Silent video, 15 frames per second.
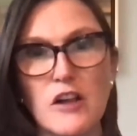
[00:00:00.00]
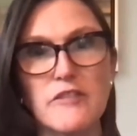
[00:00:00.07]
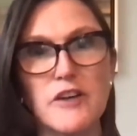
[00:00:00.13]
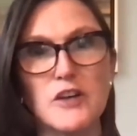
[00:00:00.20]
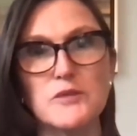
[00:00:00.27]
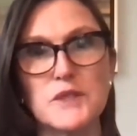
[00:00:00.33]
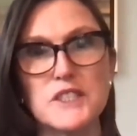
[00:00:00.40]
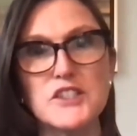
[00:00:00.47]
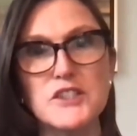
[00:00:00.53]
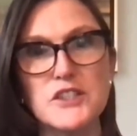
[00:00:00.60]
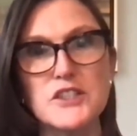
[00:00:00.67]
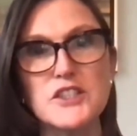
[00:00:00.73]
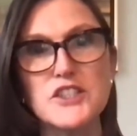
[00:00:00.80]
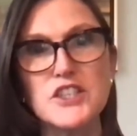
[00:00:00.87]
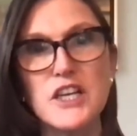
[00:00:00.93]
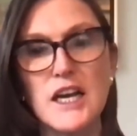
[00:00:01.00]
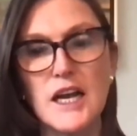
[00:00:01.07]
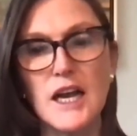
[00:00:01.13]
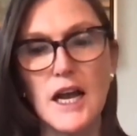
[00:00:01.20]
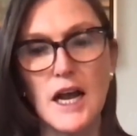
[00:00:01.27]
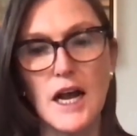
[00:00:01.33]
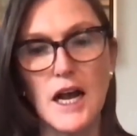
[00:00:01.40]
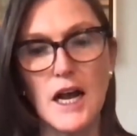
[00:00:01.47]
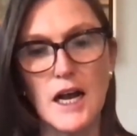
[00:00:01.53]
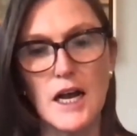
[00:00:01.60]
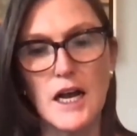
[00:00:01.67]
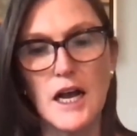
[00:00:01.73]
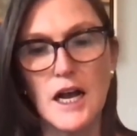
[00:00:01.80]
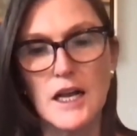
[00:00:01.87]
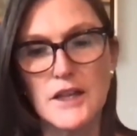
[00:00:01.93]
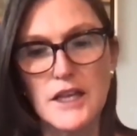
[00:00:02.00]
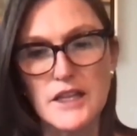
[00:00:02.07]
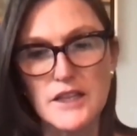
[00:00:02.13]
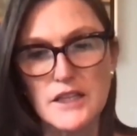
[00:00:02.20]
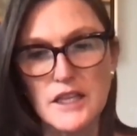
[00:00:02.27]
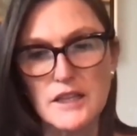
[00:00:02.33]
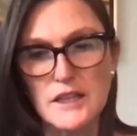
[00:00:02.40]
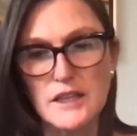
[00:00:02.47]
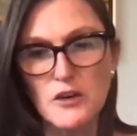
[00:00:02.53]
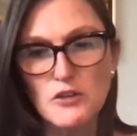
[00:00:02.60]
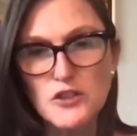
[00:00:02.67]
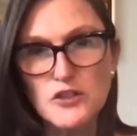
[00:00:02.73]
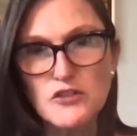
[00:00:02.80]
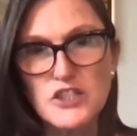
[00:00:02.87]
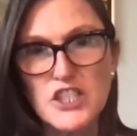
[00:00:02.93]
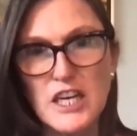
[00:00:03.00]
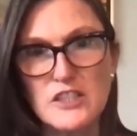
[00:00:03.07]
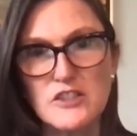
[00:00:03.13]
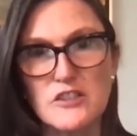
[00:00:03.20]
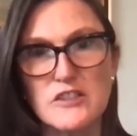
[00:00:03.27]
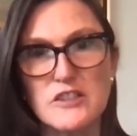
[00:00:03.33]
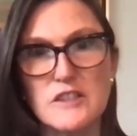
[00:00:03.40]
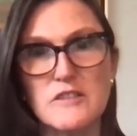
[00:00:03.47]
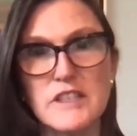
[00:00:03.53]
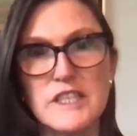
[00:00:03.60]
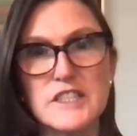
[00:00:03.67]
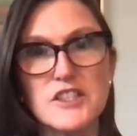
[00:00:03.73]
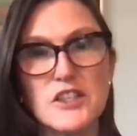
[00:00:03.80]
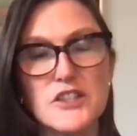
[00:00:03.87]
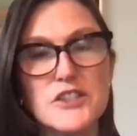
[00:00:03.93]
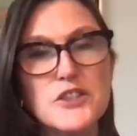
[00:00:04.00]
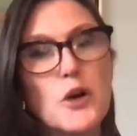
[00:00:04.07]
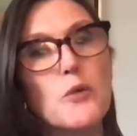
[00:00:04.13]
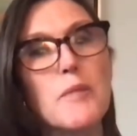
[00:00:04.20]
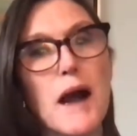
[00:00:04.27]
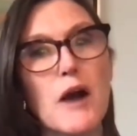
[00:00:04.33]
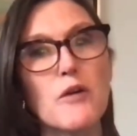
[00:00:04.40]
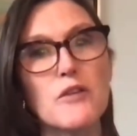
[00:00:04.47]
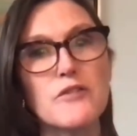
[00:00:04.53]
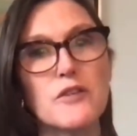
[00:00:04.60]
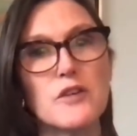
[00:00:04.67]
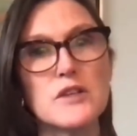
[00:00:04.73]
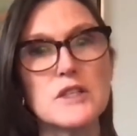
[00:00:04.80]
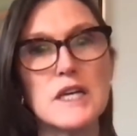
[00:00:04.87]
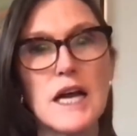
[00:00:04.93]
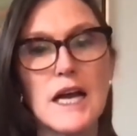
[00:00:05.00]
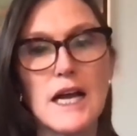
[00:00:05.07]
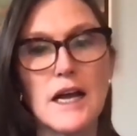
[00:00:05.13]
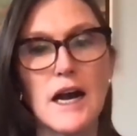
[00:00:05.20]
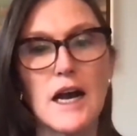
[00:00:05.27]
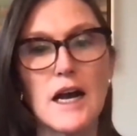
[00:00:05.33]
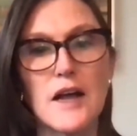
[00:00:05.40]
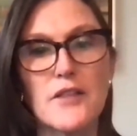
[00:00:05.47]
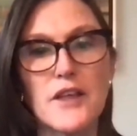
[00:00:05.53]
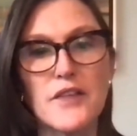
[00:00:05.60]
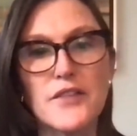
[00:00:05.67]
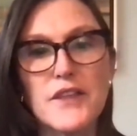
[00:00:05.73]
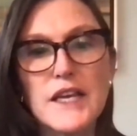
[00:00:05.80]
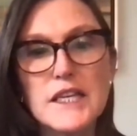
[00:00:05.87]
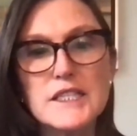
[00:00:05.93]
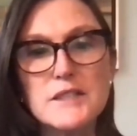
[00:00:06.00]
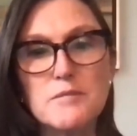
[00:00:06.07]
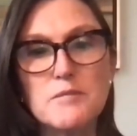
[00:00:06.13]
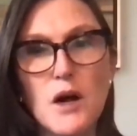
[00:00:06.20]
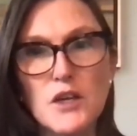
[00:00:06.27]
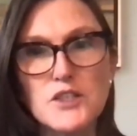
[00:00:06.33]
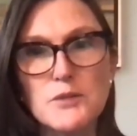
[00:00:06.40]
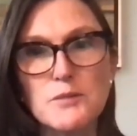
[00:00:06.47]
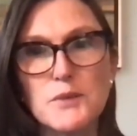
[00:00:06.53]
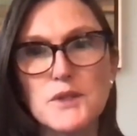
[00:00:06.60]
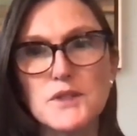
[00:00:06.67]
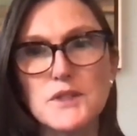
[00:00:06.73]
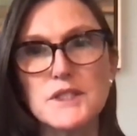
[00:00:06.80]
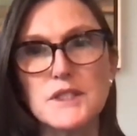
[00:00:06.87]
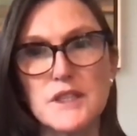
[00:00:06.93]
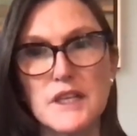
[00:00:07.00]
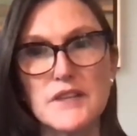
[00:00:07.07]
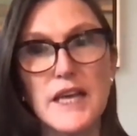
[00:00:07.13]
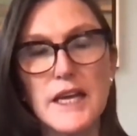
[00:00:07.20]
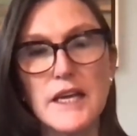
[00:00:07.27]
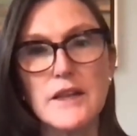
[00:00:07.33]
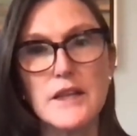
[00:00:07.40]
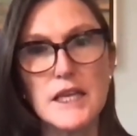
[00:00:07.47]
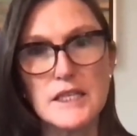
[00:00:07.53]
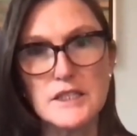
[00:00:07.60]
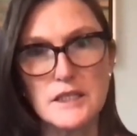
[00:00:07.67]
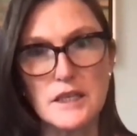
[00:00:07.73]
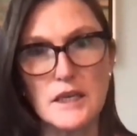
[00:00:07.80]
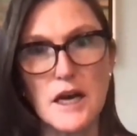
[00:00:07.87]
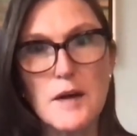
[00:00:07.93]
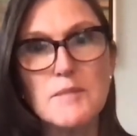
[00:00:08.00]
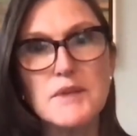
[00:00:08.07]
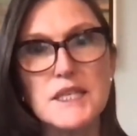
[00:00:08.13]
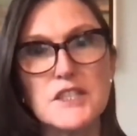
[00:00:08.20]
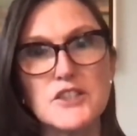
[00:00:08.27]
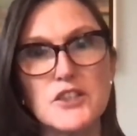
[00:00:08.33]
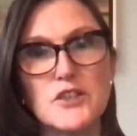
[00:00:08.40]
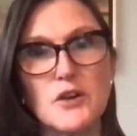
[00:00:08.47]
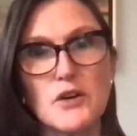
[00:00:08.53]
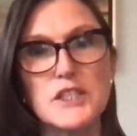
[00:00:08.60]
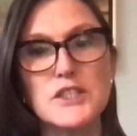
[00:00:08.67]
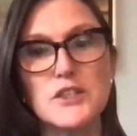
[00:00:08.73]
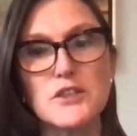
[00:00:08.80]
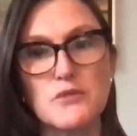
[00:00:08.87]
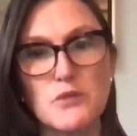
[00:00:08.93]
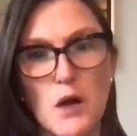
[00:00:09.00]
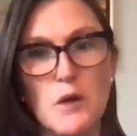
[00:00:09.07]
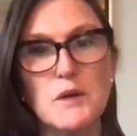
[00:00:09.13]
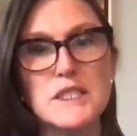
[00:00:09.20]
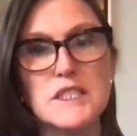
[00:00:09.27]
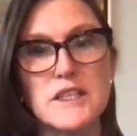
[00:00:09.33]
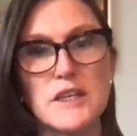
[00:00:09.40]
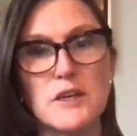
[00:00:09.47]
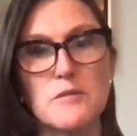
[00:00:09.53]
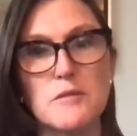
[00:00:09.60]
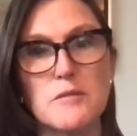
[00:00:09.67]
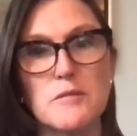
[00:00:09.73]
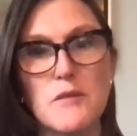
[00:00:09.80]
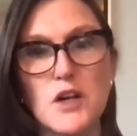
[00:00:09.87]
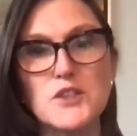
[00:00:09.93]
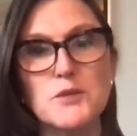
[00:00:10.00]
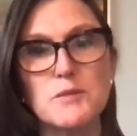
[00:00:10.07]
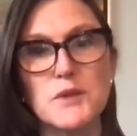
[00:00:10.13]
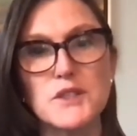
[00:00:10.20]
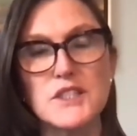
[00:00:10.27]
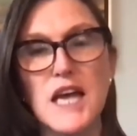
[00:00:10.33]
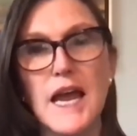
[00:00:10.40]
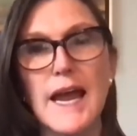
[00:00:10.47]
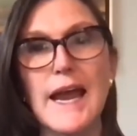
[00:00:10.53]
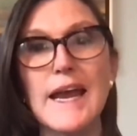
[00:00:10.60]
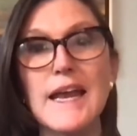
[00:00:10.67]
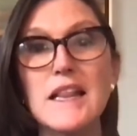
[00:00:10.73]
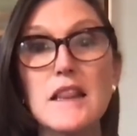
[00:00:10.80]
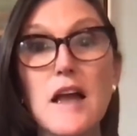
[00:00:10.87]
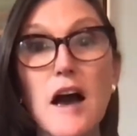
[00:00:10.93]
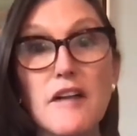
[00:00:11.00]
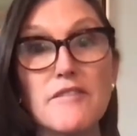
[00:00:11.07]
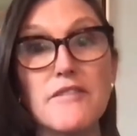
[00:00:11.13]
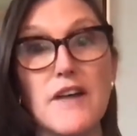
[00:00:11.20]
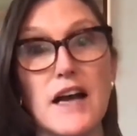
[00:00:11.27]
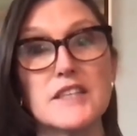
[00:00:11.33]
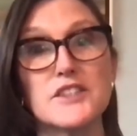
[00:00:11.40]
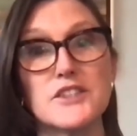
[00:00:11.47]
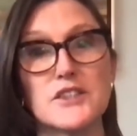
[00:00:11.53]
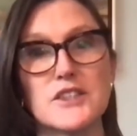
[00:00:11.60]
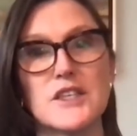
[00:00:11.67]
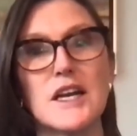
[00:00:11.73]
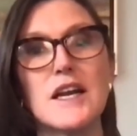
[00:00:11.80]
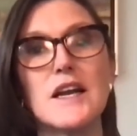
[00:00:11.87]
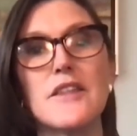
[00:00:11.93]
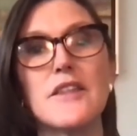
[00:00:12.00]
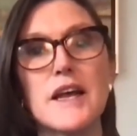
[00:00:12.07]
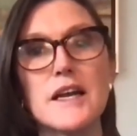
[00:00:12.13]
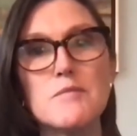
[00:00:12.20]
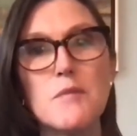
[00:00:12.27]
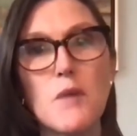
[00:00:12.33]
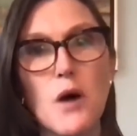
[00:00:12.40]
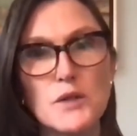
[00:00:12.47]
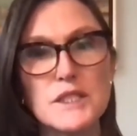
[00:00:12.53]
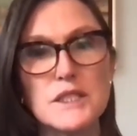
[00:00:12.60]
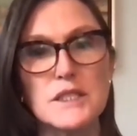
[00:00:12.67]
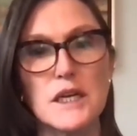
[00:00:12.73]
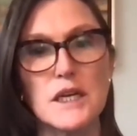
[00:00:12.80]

of our research, that those trajectories are so powerful that these multiples, that these companies are going to grow into their multiples a lot faster than most